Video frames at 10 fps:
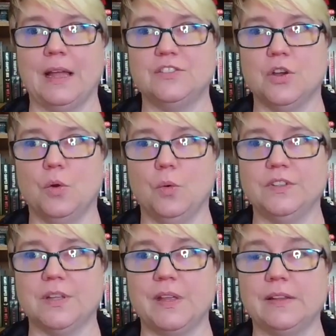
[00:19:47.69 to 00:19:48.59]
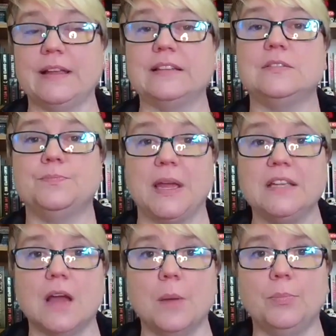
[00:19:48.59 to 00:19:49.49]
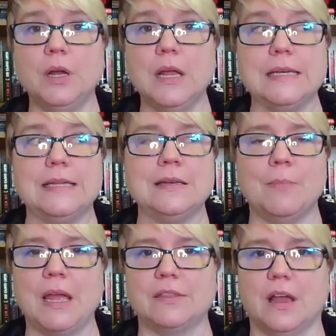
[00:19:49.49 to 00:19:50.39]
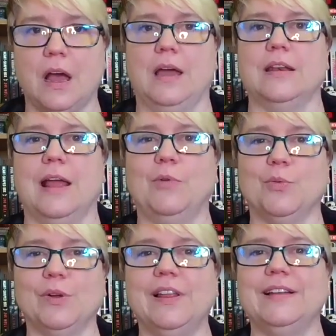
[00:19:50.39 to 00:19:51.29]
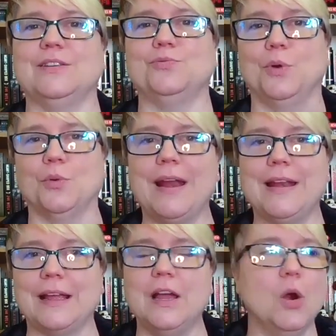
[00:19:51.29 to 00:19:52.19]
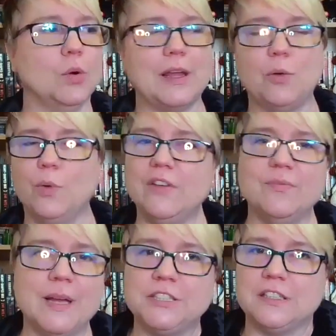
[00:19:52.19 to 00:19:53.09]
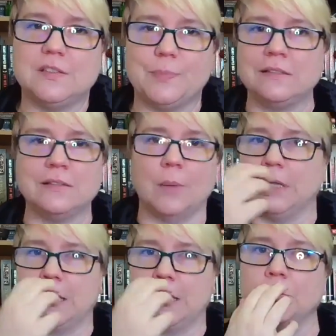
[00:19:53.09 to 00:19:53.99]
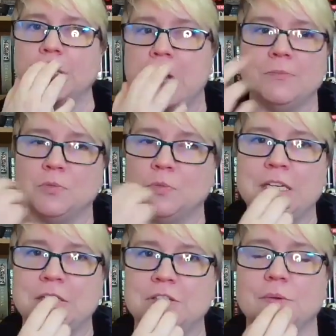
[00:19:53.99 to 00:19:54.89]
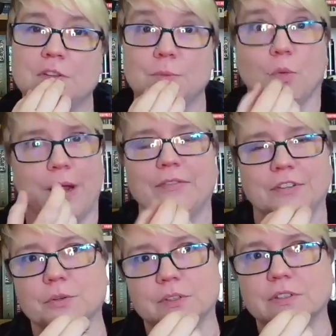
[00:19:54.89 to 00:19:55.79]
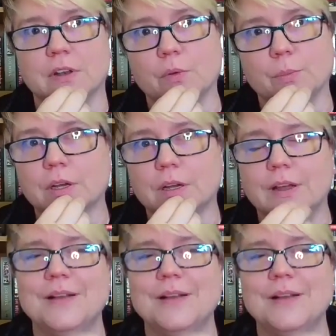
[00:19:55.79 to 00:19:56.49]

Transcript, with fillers: And so something like space opera didn't make the cut. And we realized as we were writing, we're like, we've mentioned space opera like 3 times and we didn't do it in this book. We have to do it in another book.